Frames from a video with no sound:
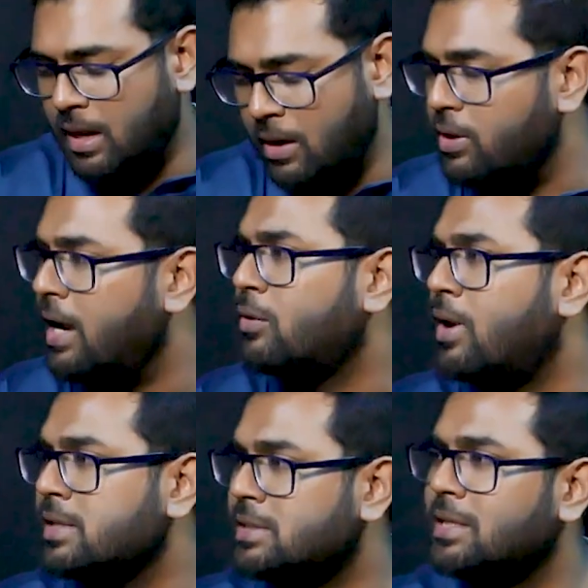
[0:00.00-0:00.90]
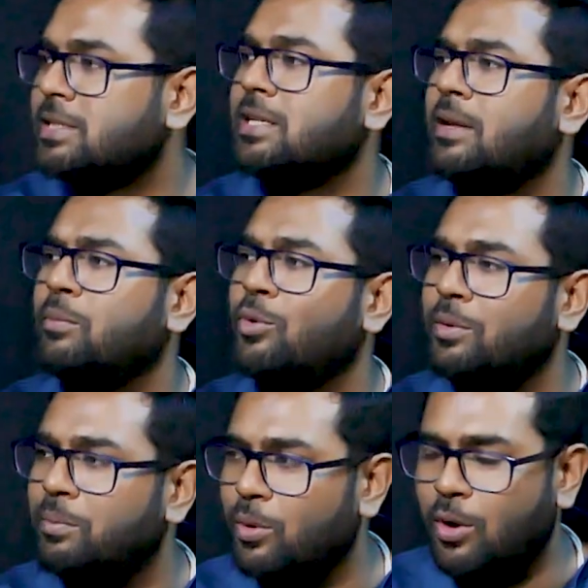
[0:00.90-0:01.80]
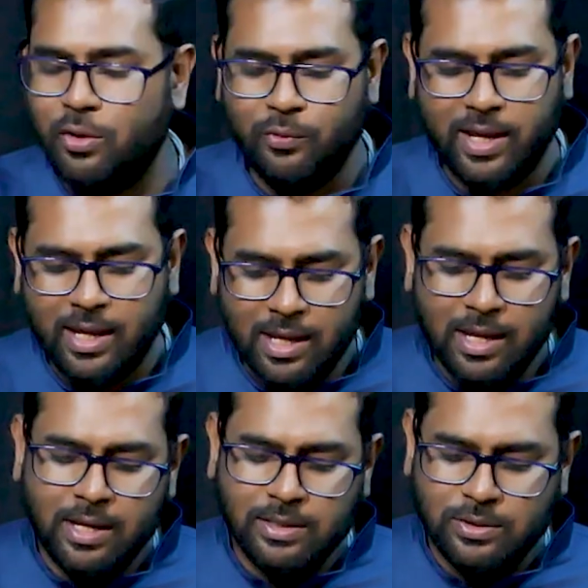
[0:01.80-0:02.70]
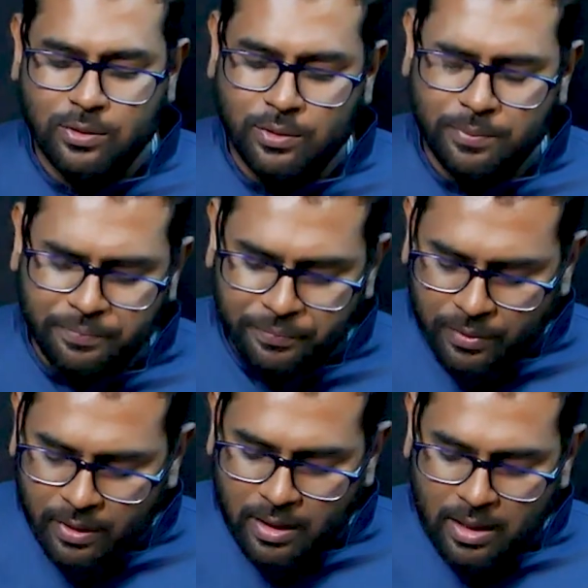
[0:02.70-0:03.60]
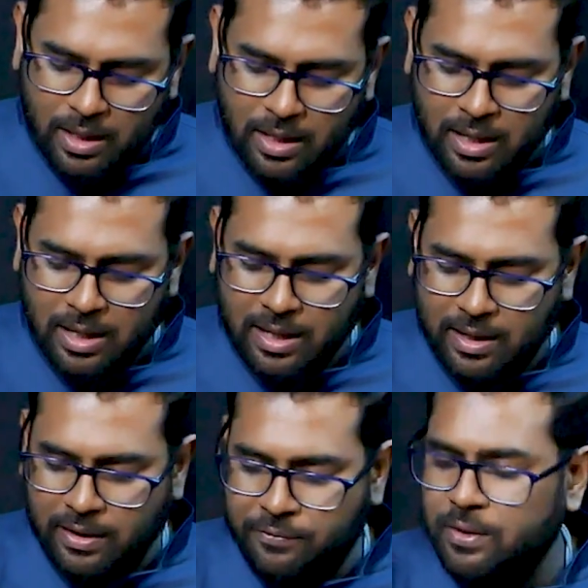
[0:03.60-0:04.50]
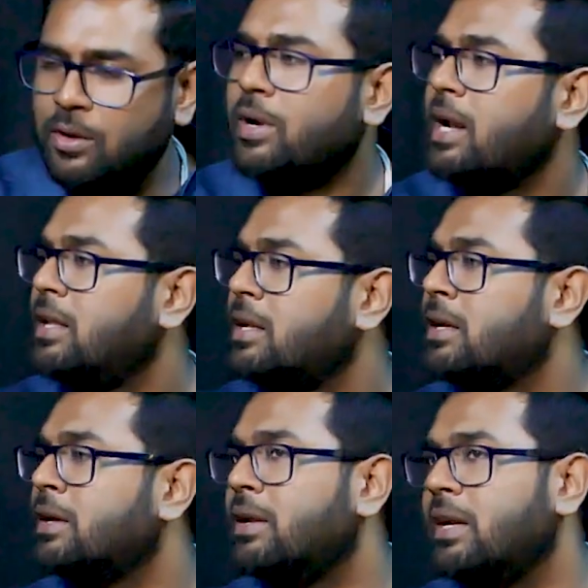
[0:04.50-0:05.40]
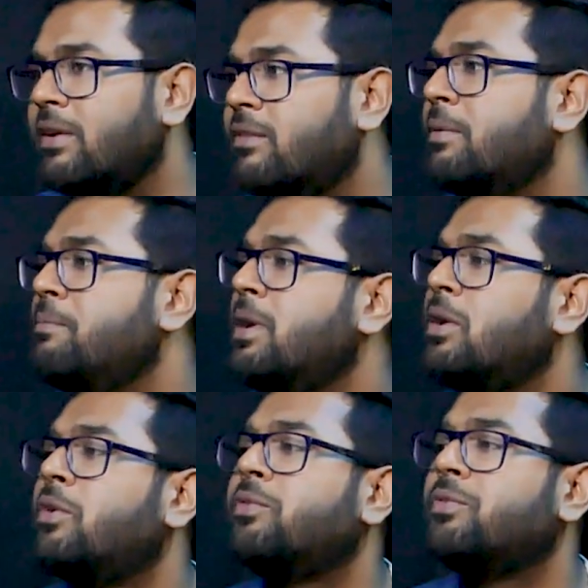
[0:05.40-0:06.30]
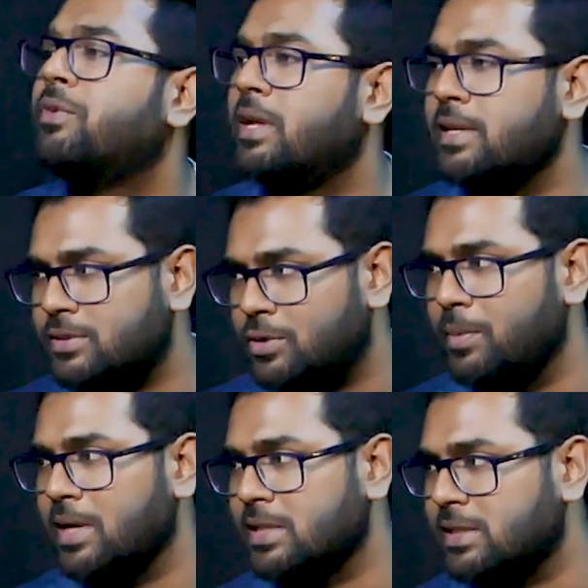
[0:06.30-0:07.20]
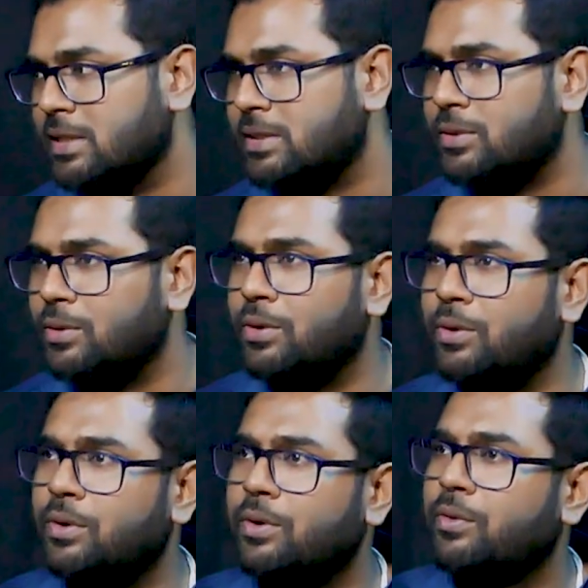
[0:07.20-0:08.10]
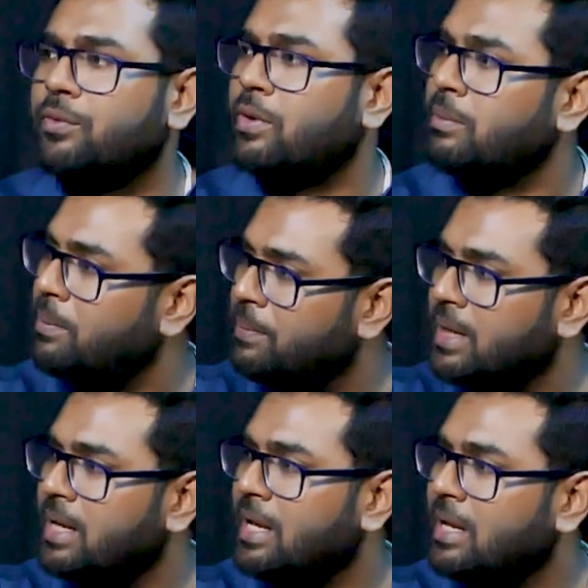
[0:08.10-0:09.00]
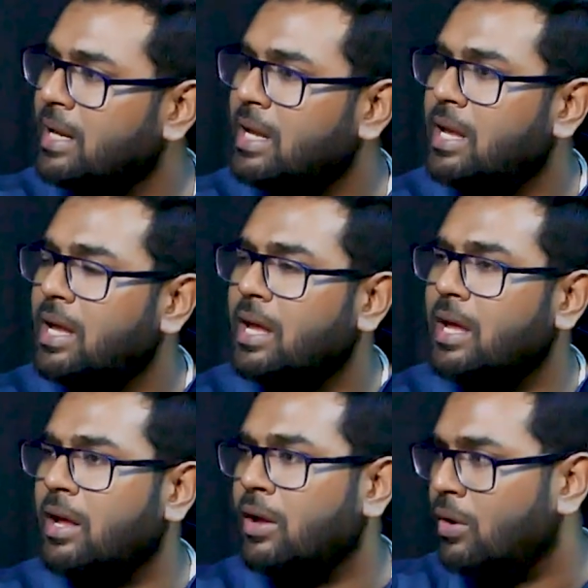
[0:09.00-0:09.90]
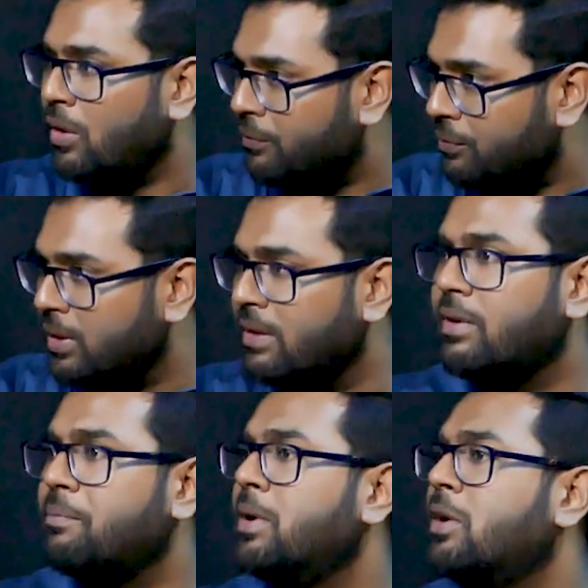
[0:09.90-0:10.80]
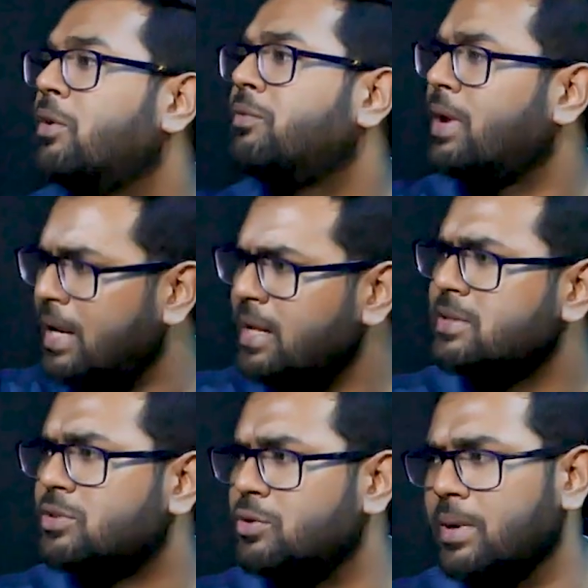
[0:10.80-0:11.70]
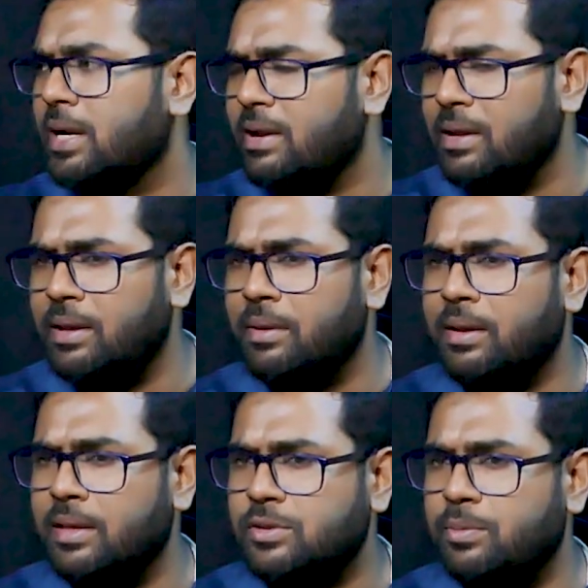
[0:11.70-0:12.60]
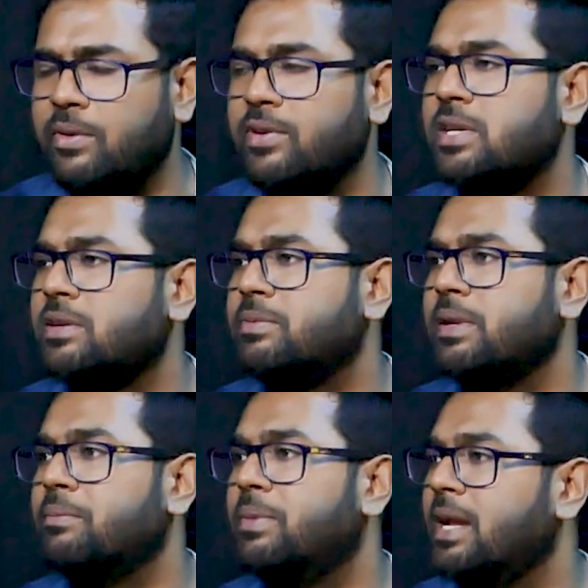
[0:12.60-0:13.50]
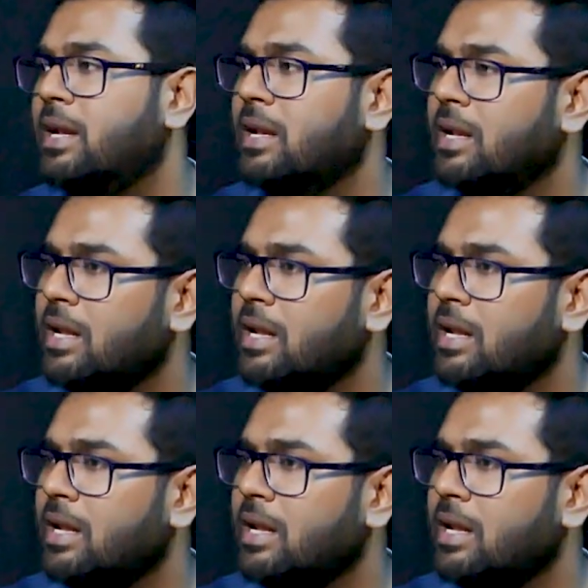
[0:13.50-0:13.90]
I would like to answer this in a more broad way. So, if we look at the development of instruments, so from the beginning, of development of any instrument which has been played in